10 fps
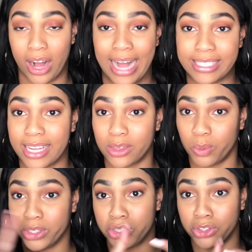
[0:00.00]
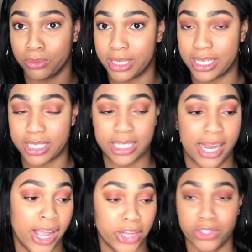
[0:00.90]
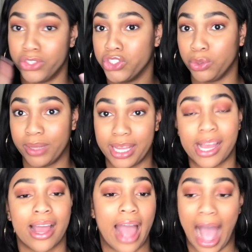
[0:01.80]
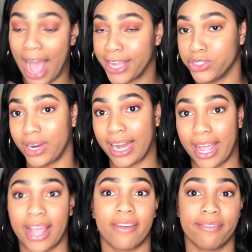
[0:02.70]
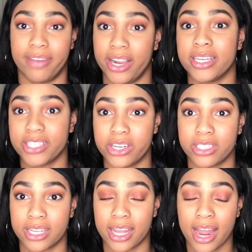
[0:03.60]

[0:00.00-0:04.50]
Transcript: I take the words luminous, dewy, hydrating very seriously.